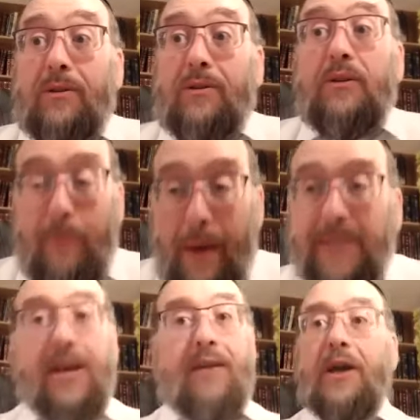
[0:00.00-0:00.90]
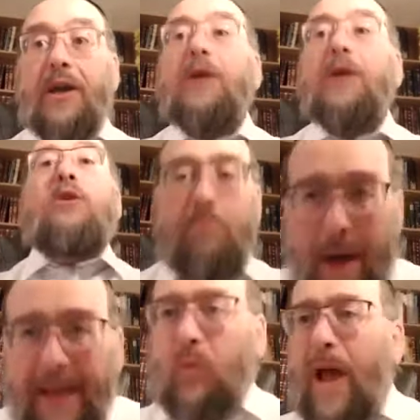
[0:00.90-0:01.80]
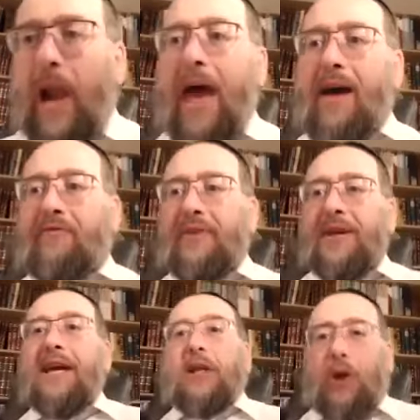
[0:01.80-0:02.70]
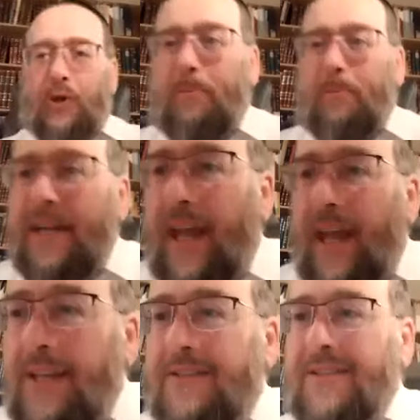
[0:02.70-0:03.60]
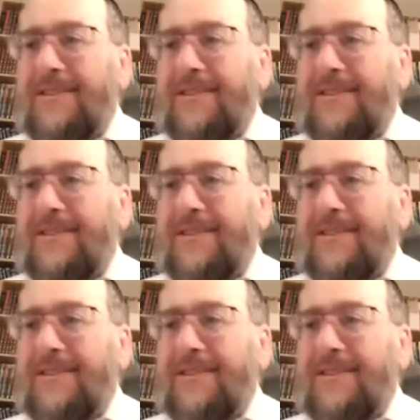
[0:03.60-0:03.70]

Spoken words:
You might have. You might well have. It could be night.